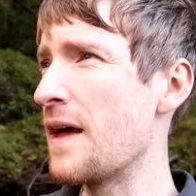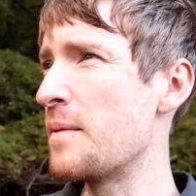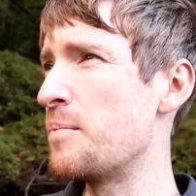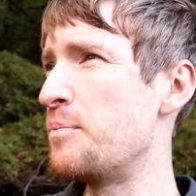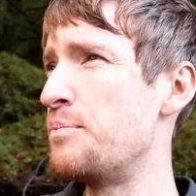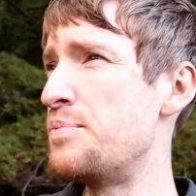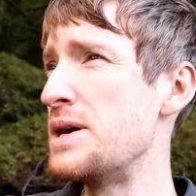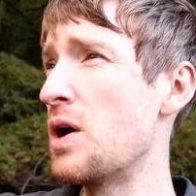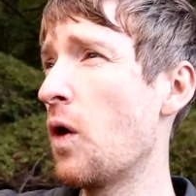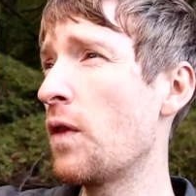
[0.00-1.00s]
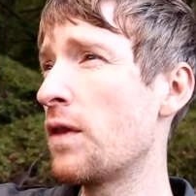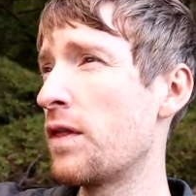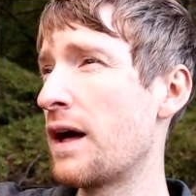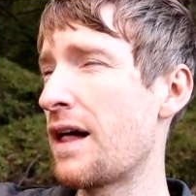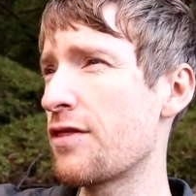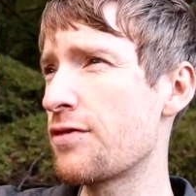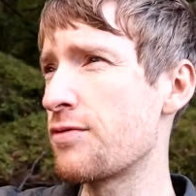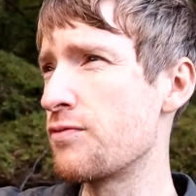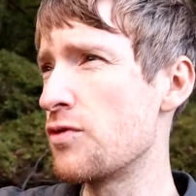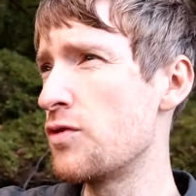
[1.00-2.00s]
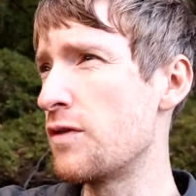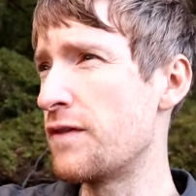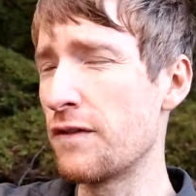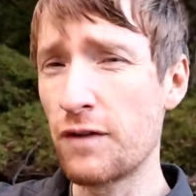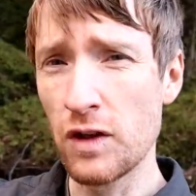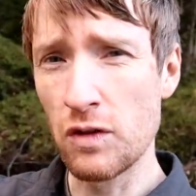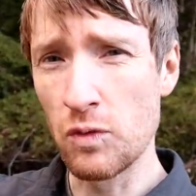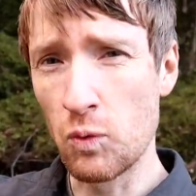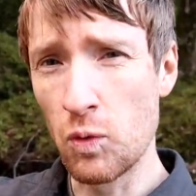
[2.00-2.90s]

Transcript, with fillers: And then beyond that, through, if you follow the